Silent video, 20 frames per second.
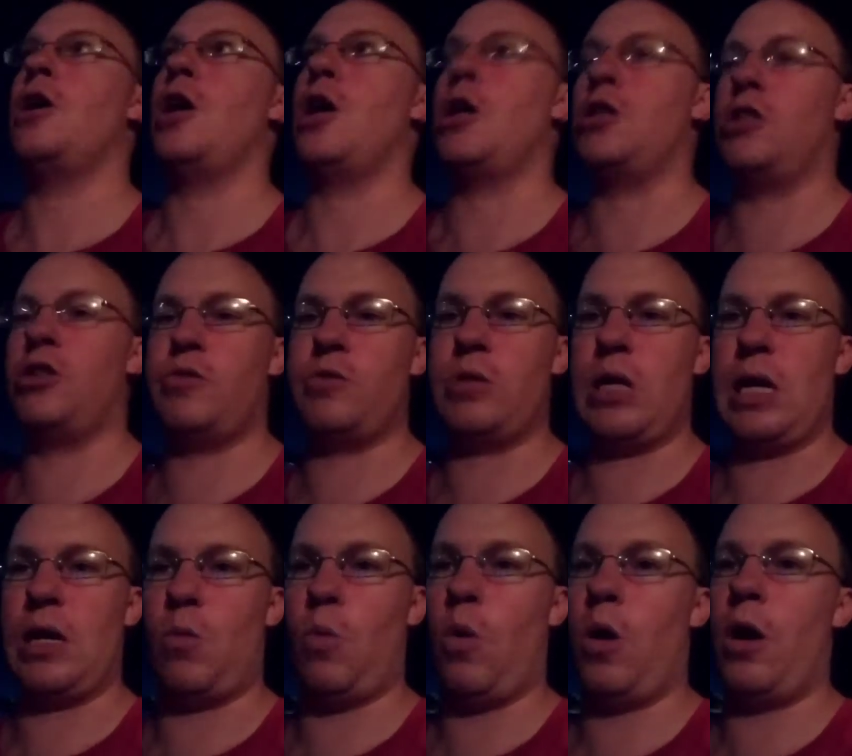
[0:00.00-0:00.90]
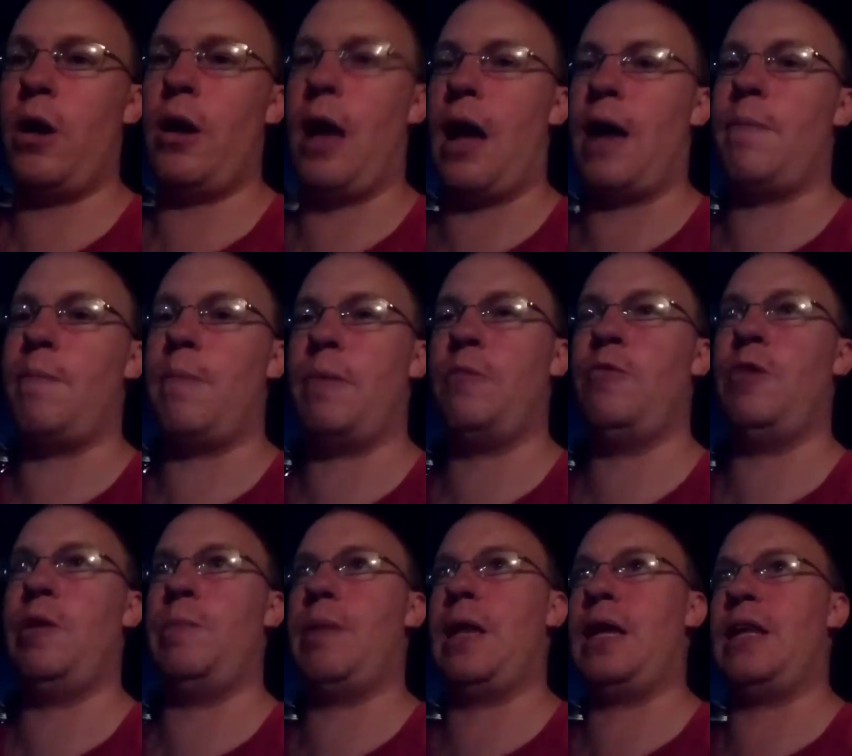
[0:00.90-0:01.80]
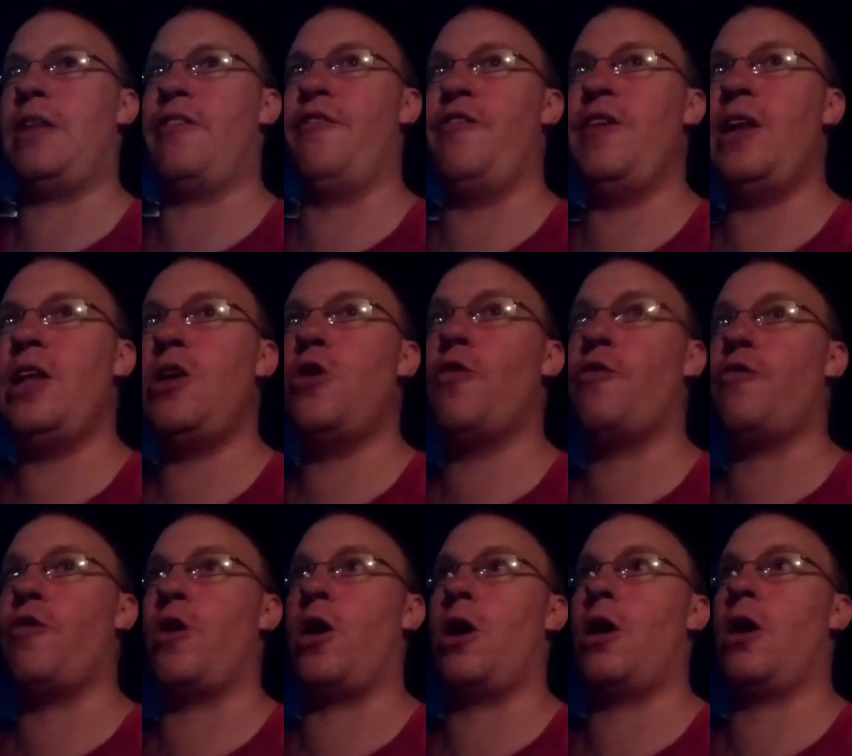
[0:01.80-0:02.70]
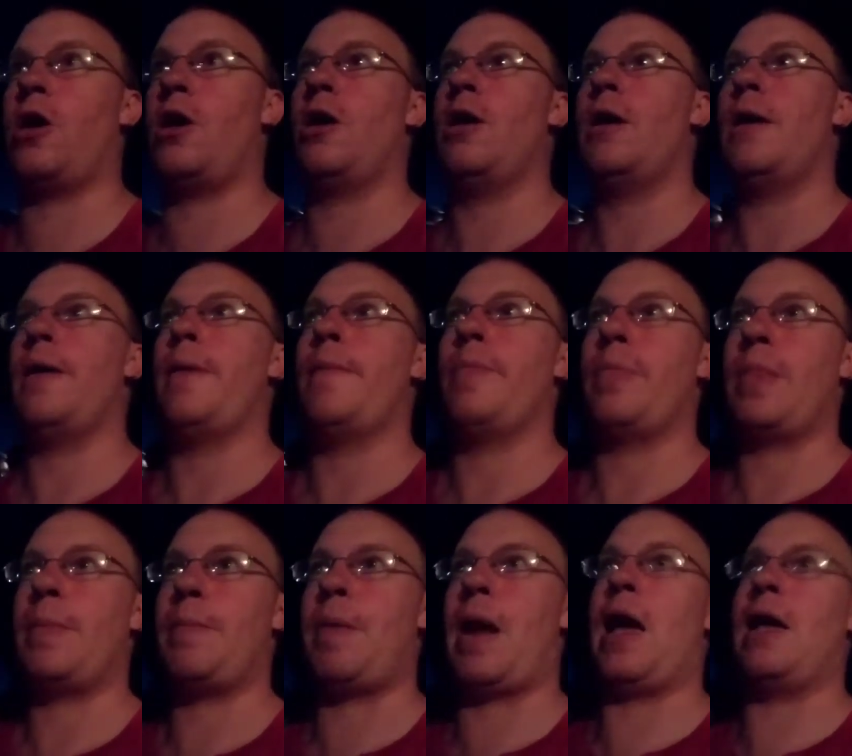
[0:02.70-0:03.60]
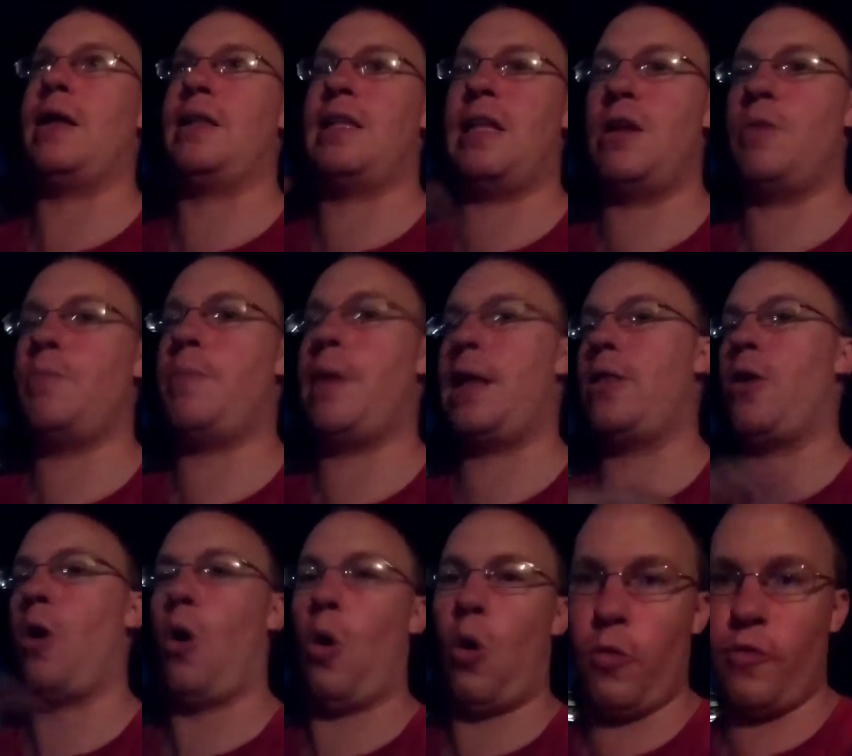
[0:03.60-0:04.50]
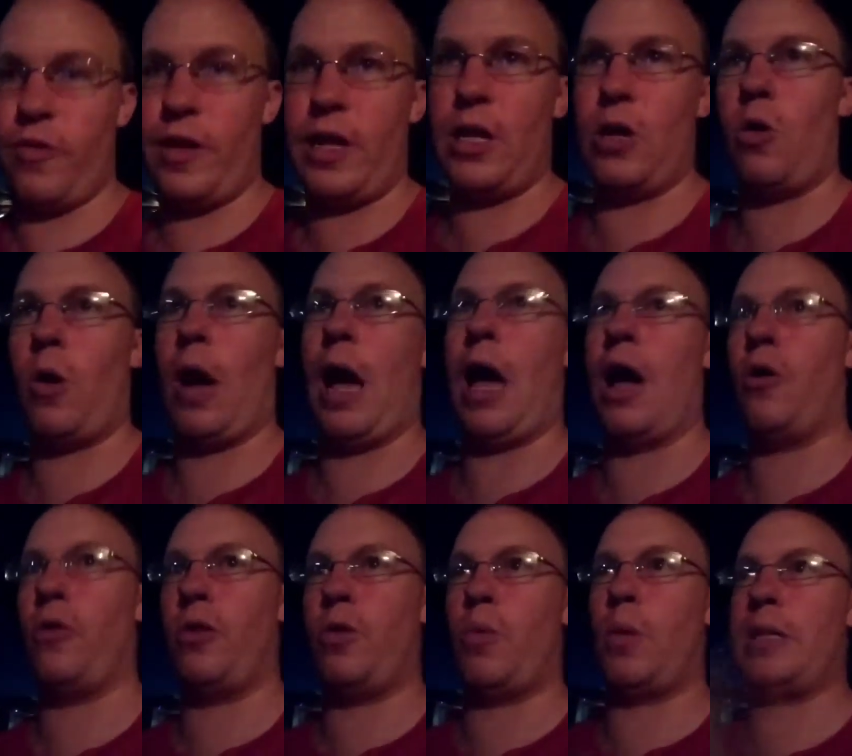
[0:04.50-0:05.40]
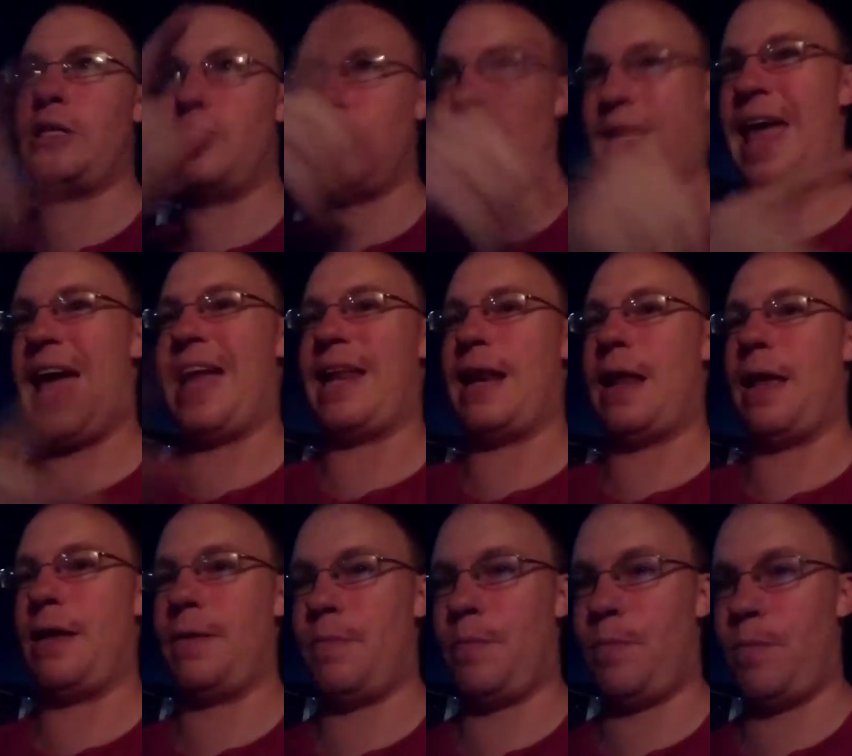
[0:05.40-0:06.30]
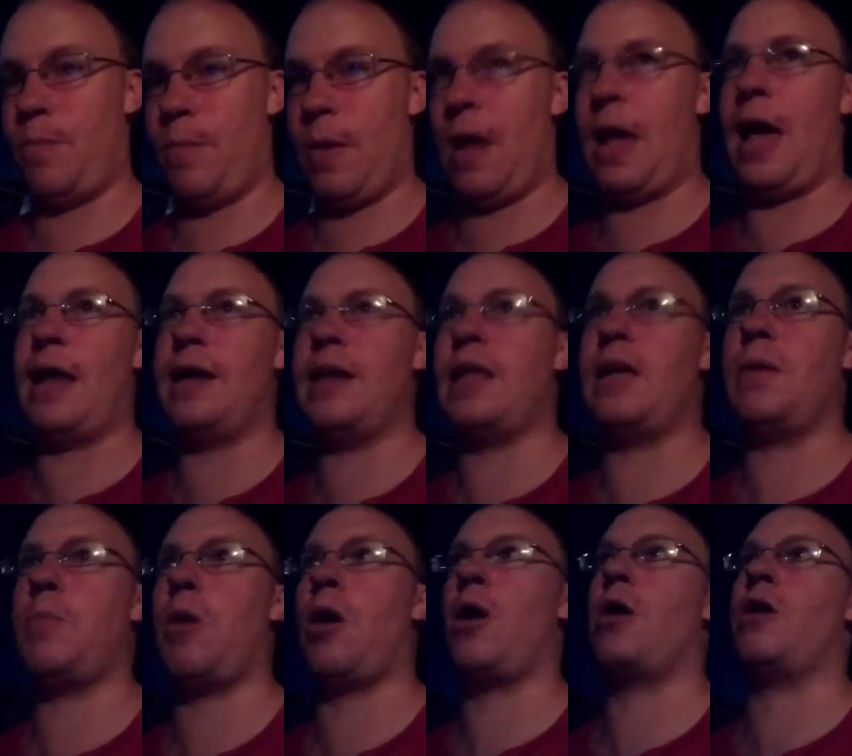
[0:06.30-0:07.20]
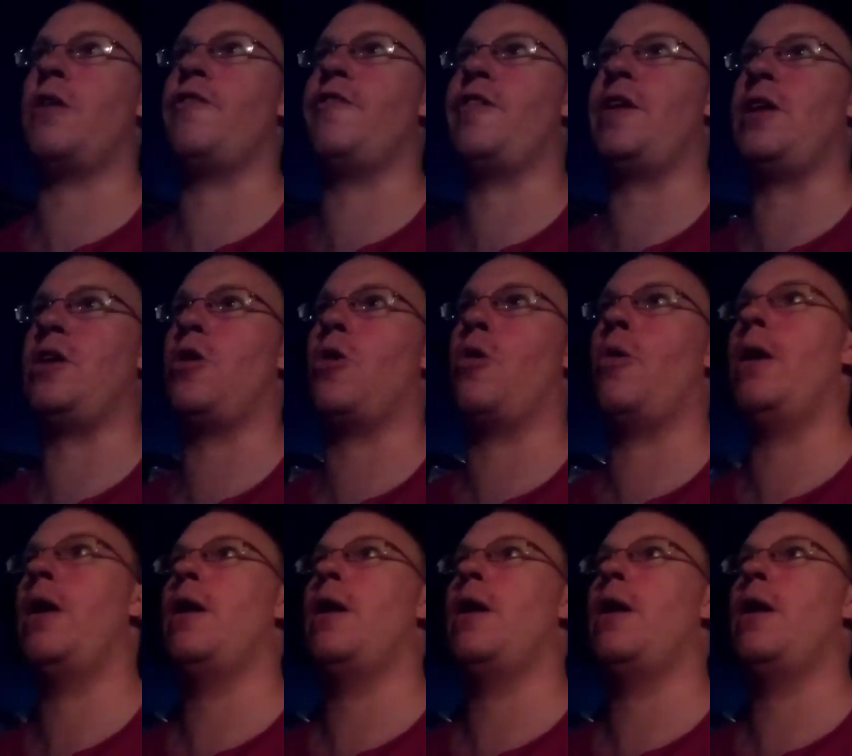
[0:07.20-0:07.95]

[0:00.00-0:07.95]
And she was like, what? I replayed the video for her, but I didn't play the whole video. I only went to that ending part of the video.